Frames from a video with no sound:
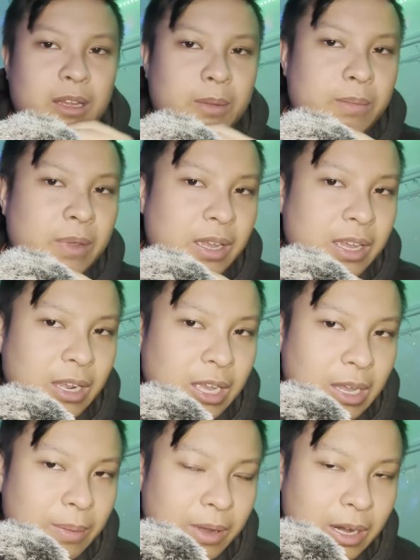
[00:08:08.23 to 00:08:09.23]

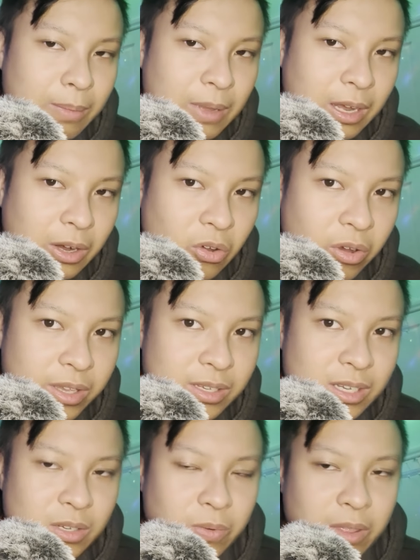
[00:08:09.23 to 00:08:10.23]
I'm gonna make
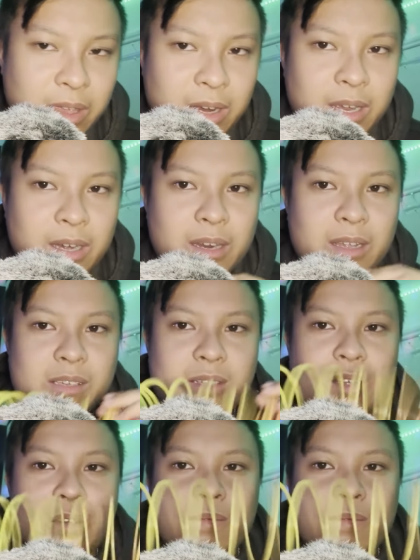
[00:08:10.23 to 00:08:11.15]
noises with it. So